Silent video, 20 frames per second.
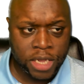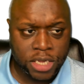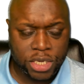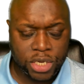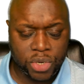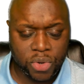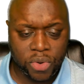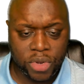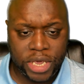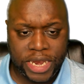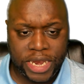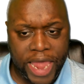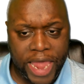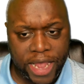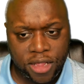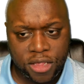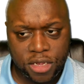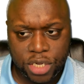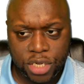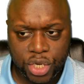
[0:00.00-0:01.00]
To
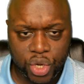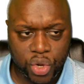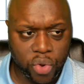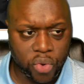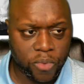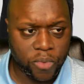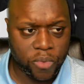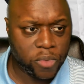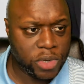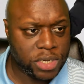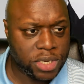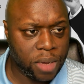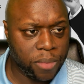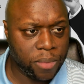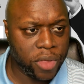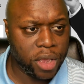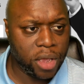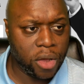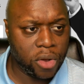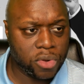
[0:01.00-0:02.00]
connect the two, we
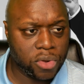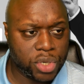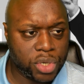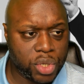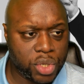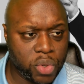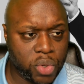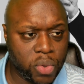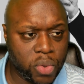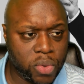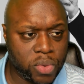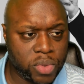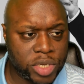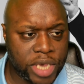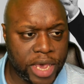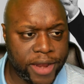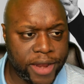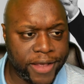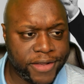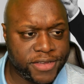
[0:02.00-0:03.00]
simply go to
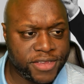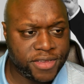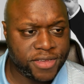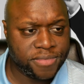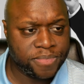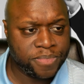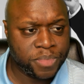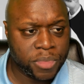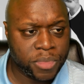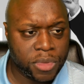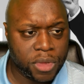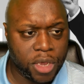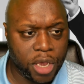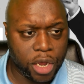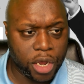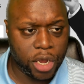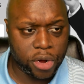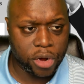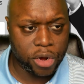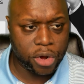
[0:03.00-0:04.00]
Settings,
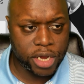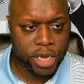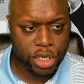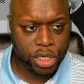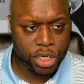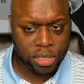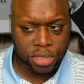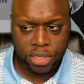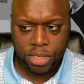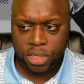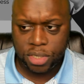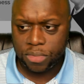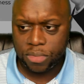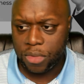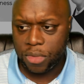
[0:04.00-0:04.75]
Integrations,